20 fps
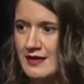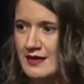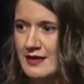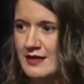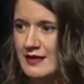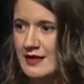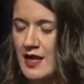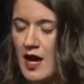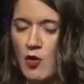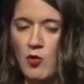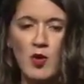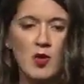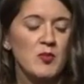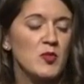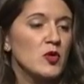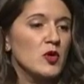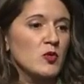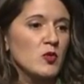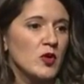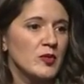Not one
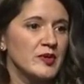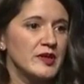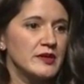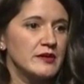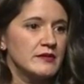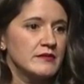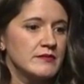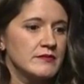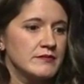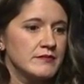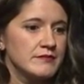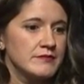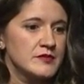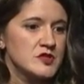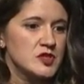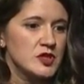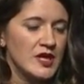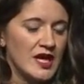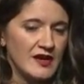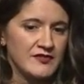more woman
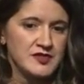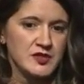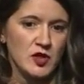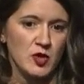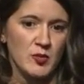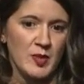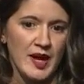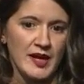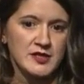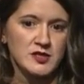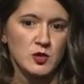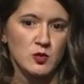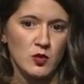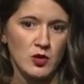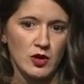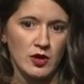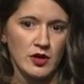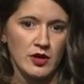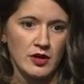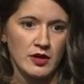should have to go back to
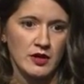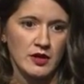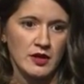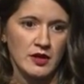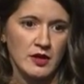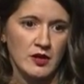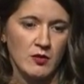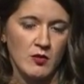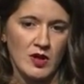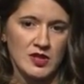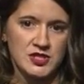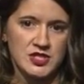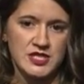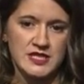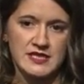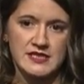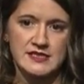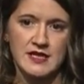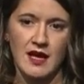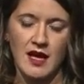work while she
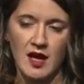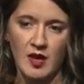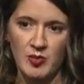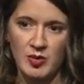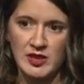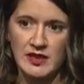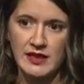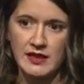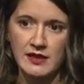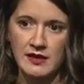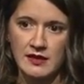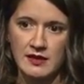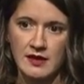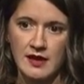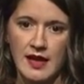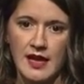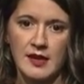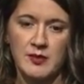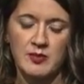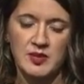is hobbling
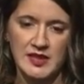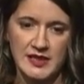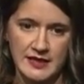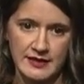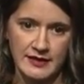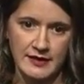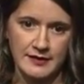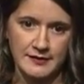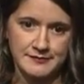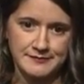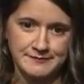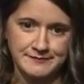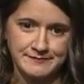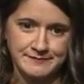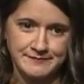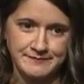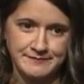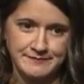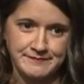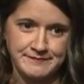and bleeding.
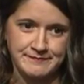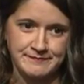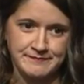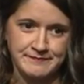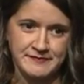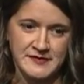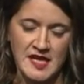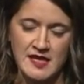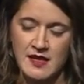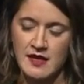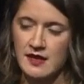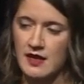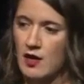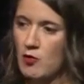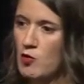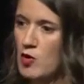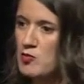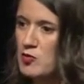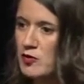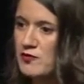Not
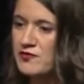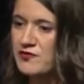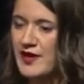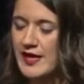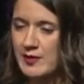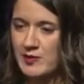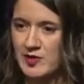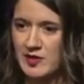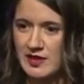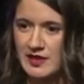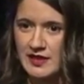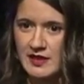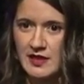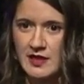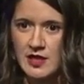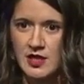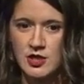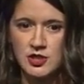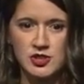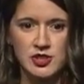one more family
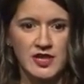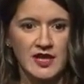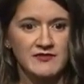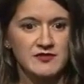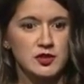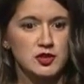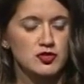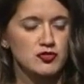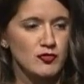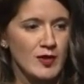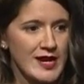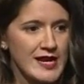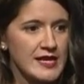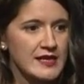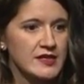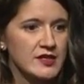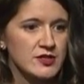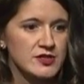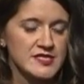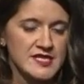should have to drain
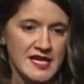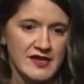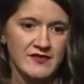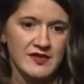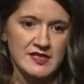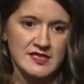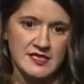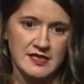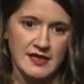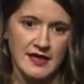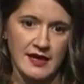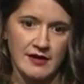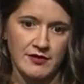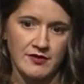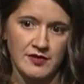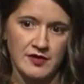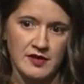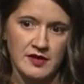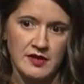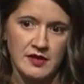their savings account
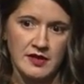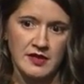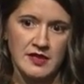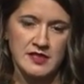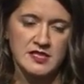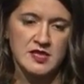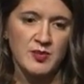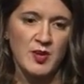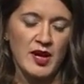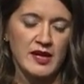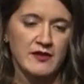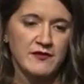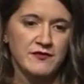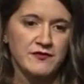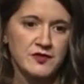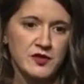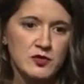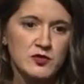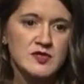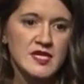to buy a
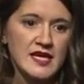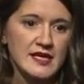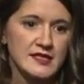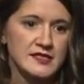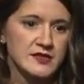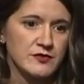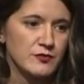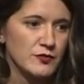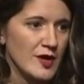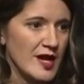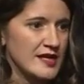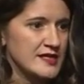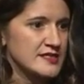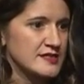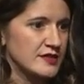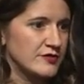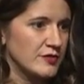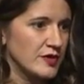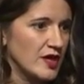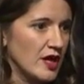few days of rest
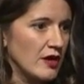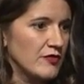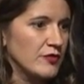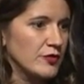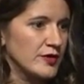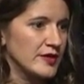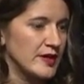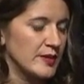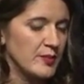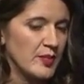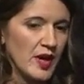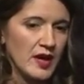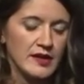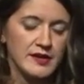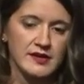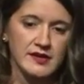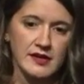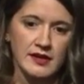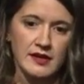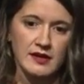and recovery and
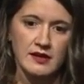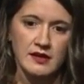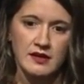bonding.